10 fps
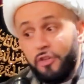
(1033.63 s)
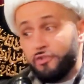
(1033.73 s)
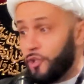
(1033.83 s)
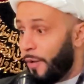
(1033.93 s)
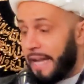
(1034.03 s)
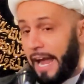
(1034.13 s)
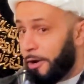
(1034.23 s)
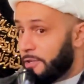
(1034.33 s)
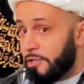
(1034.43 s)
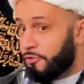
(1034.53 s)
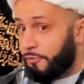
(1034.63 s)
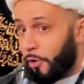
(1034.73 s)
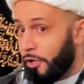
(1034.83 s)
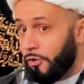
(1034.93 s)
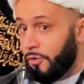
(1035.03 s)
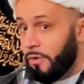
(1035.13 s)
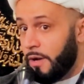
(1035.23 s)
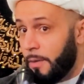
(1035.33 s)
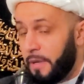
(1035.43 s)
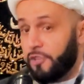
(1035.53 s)
there's no inheritance for
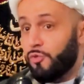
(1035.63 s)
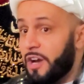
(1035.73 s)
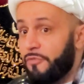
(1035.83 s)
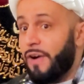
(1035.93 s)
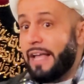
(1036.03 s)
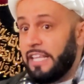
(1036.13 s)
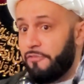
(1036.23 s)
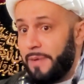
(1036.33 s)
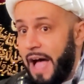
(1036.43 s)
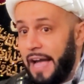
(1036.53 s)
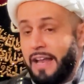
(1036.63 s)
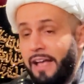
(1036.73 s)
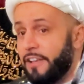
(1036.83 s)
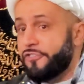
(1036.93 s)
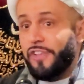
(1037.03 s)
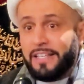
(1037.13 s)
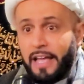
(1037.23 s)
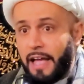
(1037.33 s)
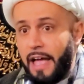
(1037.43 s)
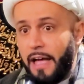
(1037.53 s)
you, because whatever I leave behind is
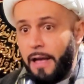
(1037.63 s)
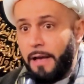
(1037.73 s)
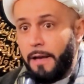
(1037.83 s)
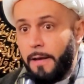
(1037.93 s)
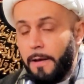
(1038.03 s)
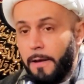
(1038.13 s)
sadaqah.